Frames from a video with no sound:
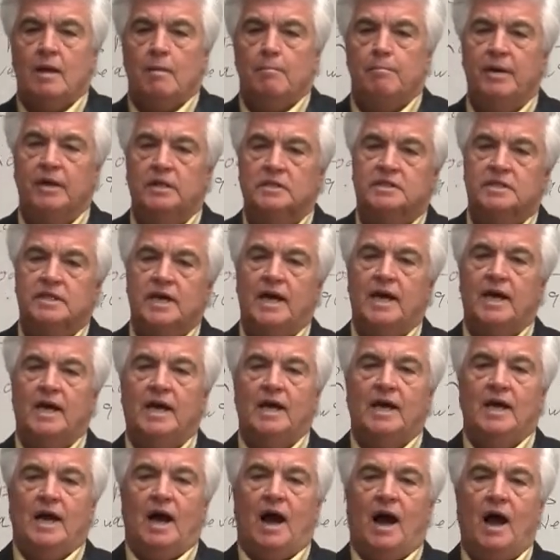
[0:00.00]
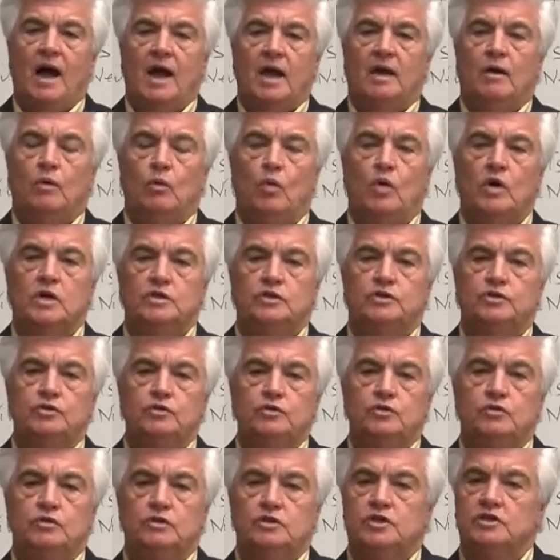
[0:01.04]
But I want
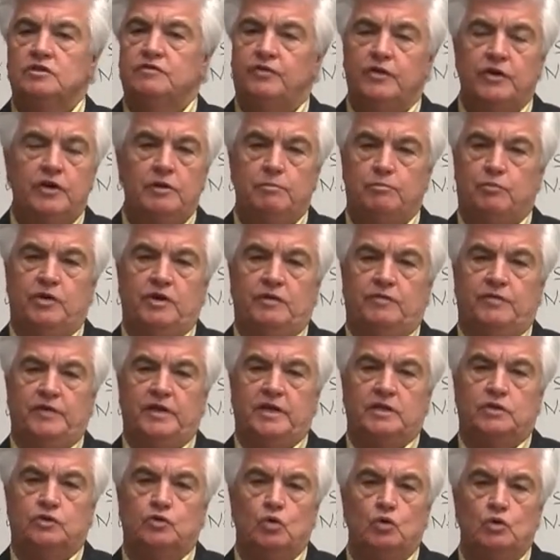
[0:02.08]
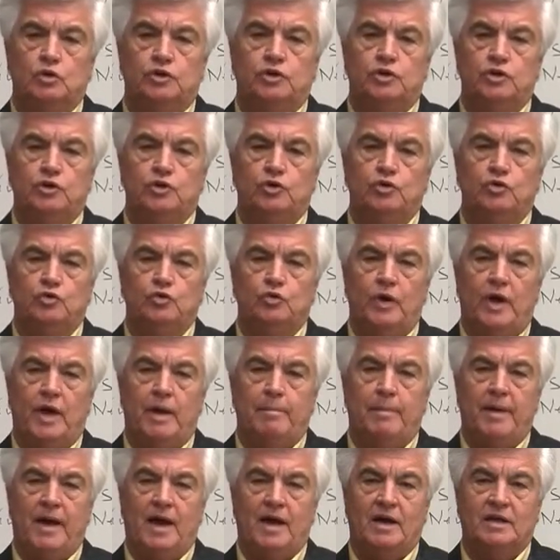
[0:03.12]
to just very briefly talk to you
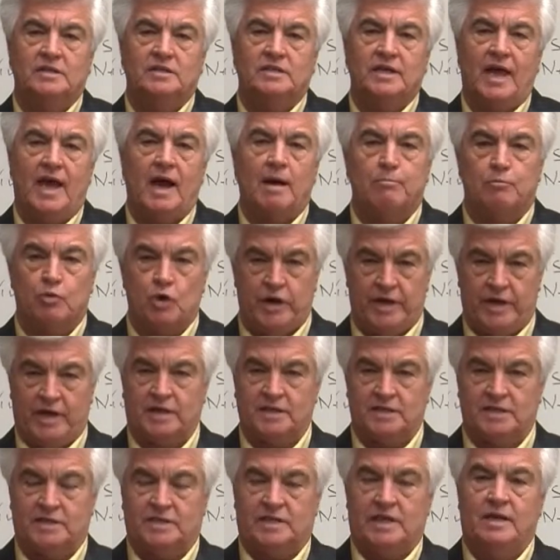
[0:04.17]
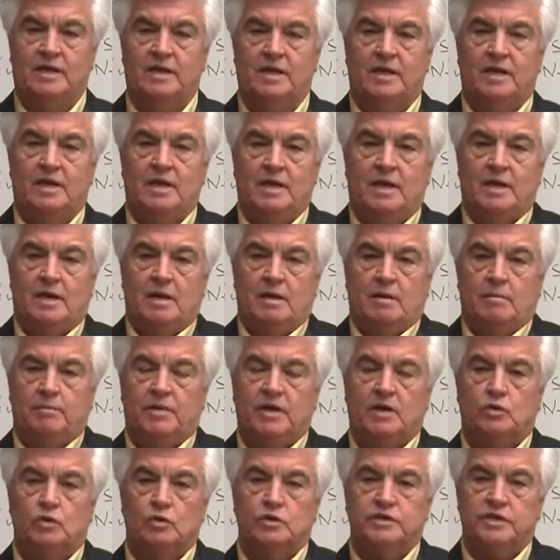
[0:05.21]
about our products,
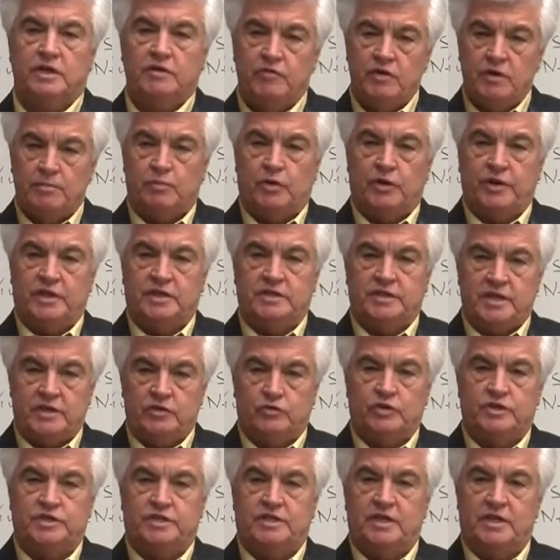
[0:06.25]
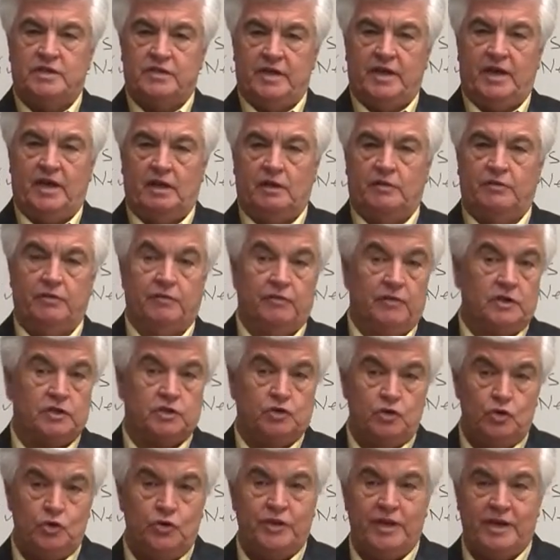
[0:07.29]
because everybody is interested in the health. If there's
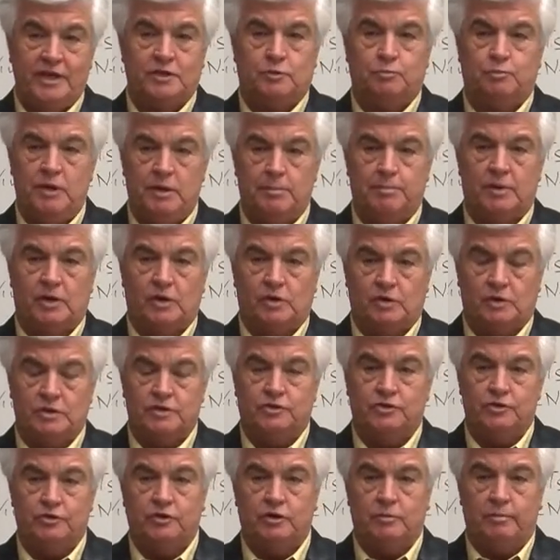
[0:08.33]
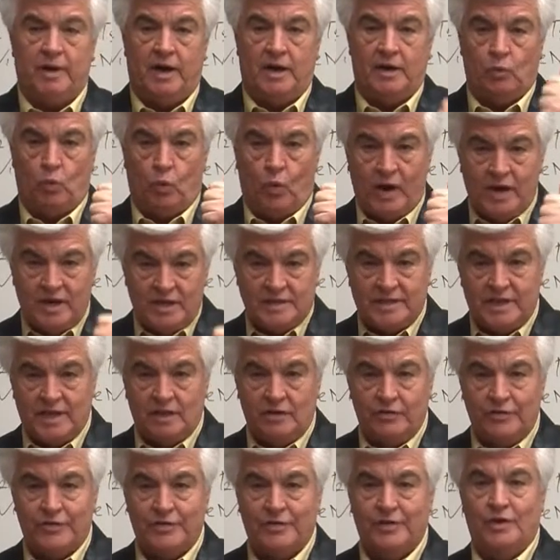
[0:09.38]
two things people are concerned about, one is
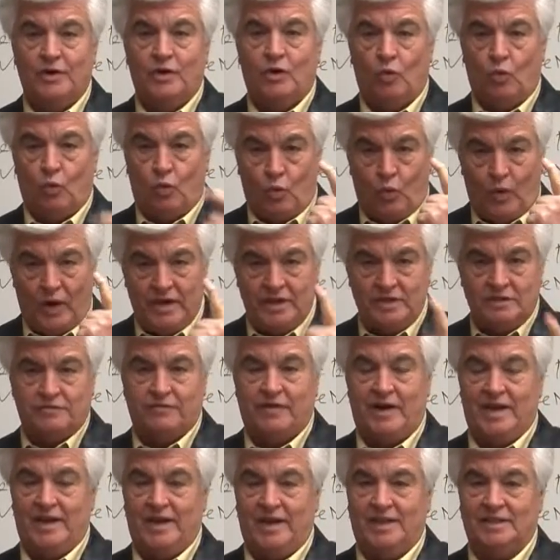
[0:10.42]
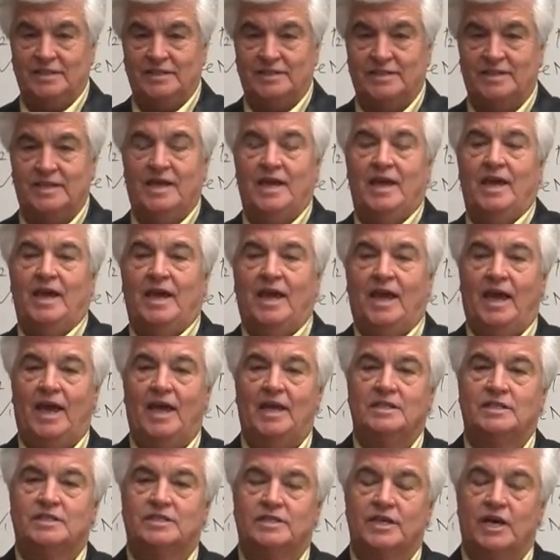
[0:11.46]
health, one is finance.
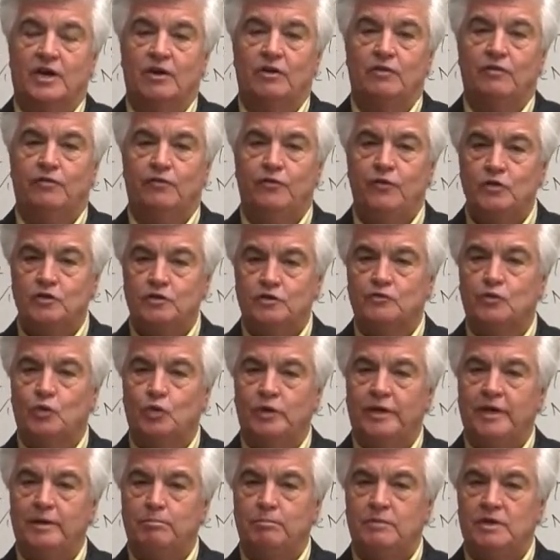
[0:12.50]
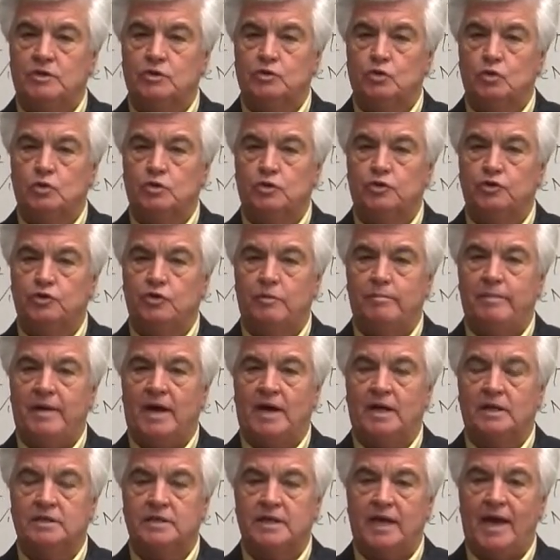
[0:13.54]
And so first of all, let me talk to you
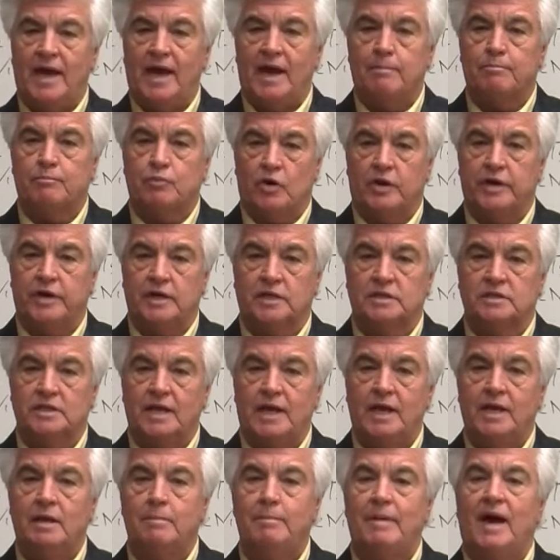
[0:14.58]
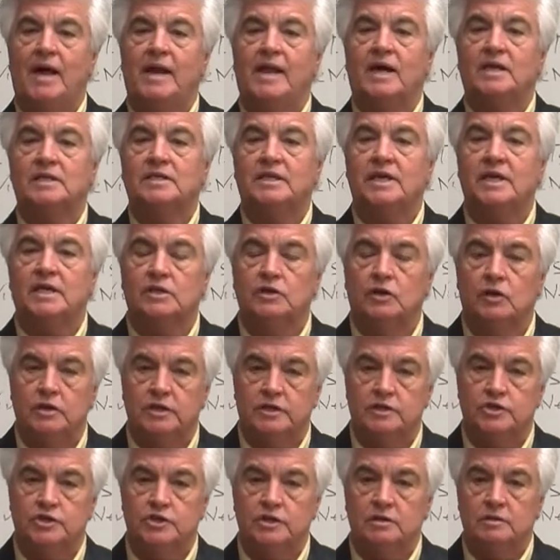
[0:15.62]
about our products and about our
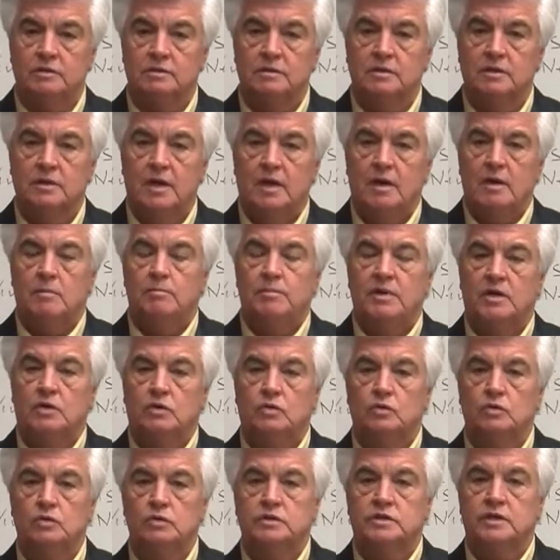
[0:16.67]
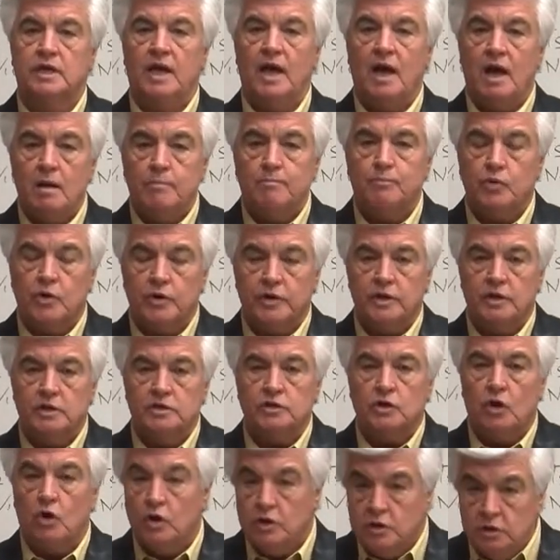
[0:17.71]
technology, because our
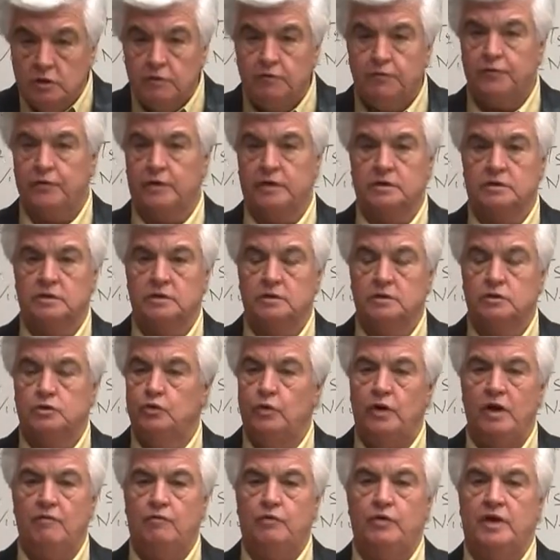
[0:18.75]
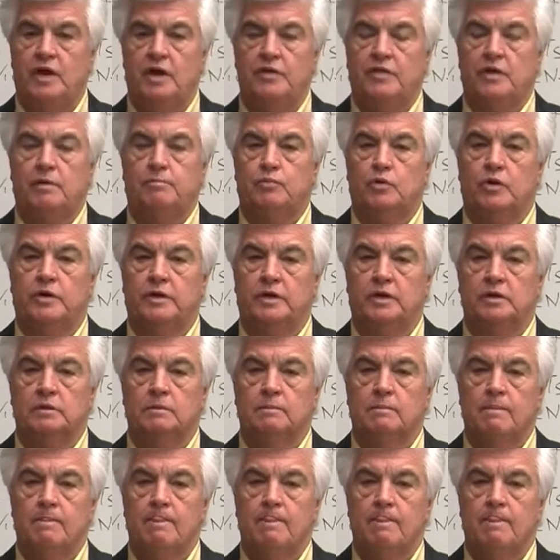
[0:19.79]
products are different to every other product.